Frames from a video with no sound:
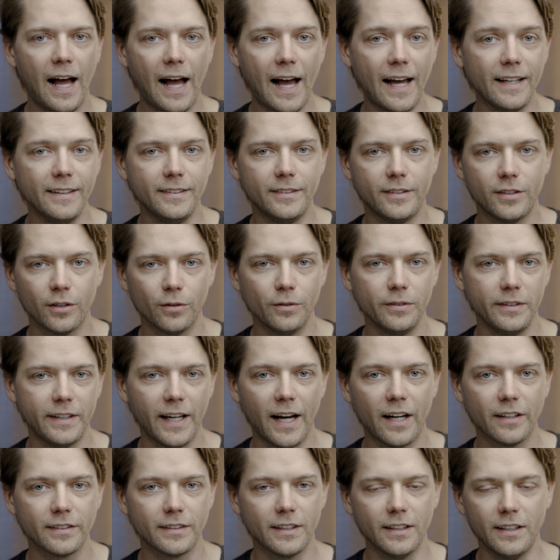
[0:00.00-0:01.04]
I don't
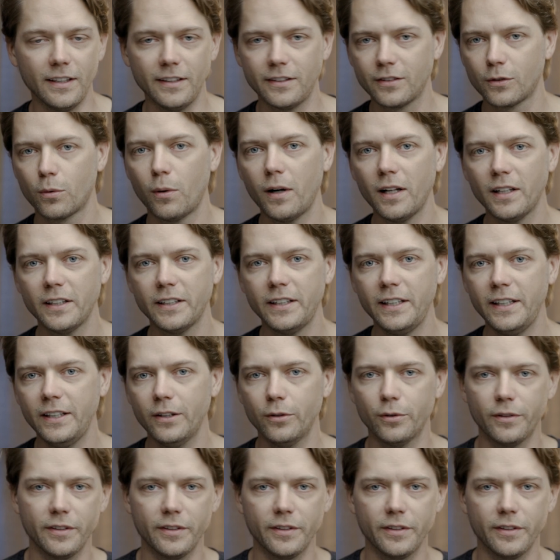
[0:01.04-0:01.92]
doubt that it's quality